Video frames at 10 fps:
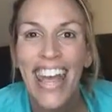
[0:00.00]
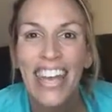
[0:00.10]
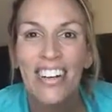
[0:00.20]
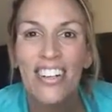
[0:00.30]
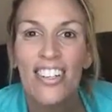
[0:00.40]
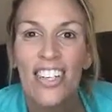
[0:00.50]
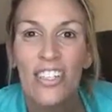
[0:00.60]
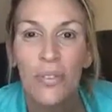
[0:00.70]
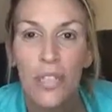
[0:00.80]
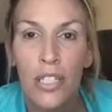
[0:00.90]
Hey girls, I
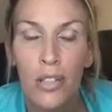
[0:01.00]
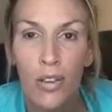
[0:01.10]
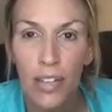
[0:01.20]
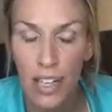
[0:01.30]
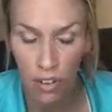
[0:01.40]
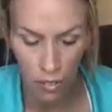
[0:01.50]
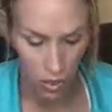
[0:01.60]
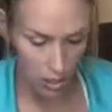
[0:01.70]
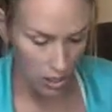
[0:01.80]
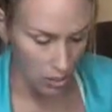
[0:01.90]
just wanted to do a video
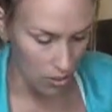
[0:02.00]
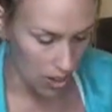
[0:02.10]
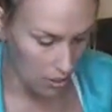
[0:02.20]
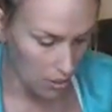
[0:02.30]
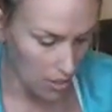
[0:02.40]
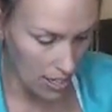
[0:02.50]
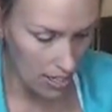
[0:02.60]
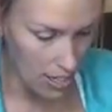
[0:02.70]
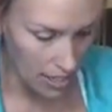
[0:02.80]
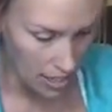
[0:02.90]
for you. I
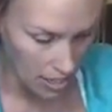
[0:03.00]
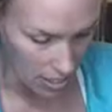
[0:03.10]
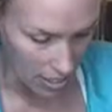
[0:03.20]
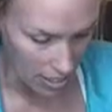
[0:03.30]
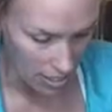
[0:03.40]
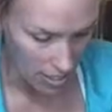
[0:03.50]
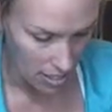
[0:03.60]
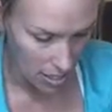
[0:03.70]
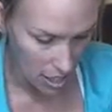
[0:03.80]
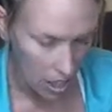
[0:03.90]
realized at the end of class,
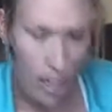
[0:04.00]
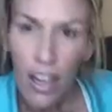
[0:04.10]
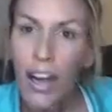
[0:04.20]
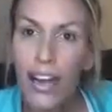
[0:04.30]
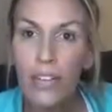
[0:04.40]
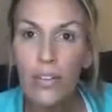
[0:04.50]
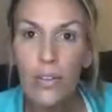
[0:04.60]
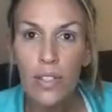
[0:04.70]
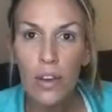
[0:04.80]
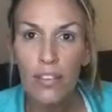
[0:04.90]
I don't
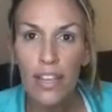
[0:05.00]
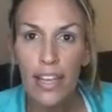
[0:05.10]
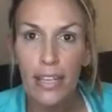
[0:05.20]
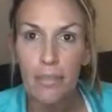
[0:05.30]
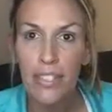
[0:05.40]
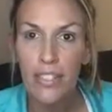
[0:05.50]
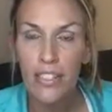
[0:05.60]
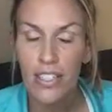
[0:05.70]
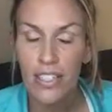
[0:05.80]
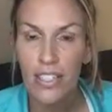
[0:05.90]
always go over the hand
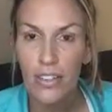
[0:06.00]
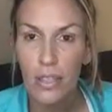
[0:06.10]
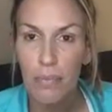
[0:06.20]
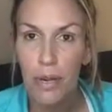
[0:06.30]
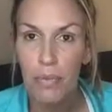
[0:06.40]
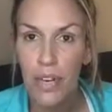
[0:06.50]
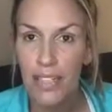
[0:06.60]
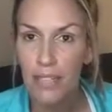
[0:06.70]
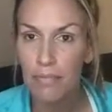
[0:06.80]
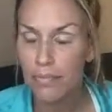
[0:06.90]
positions because they're in the book, but
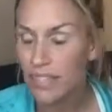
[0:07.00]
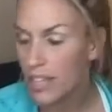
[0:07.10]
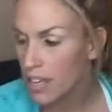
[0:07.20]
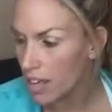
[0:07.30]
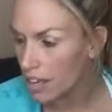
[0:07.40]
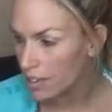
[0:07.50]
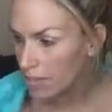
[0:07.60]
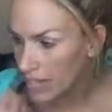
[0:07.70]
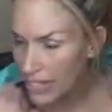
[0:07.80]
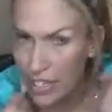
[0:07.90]
I didn't
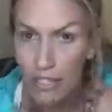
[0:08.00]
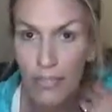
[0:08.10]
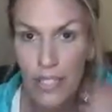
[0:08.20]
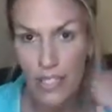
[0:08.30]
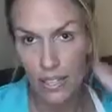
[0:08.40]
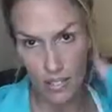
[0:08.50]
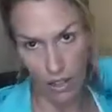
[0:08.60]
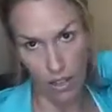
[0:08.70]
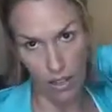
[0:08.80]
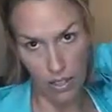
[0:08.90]
make an emphasis
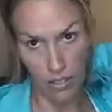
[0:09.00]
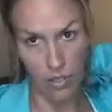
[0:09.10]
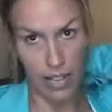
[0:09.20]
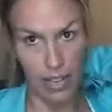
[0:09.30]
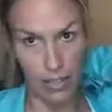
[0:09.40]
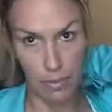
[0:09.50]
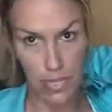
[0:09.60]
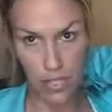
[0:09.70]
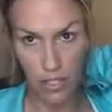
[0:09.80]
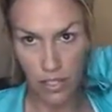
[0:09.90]
on the different hand
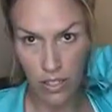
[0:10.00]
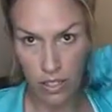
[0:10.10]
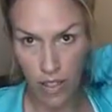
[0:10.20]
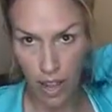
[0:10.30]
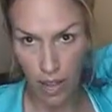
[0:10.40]
positions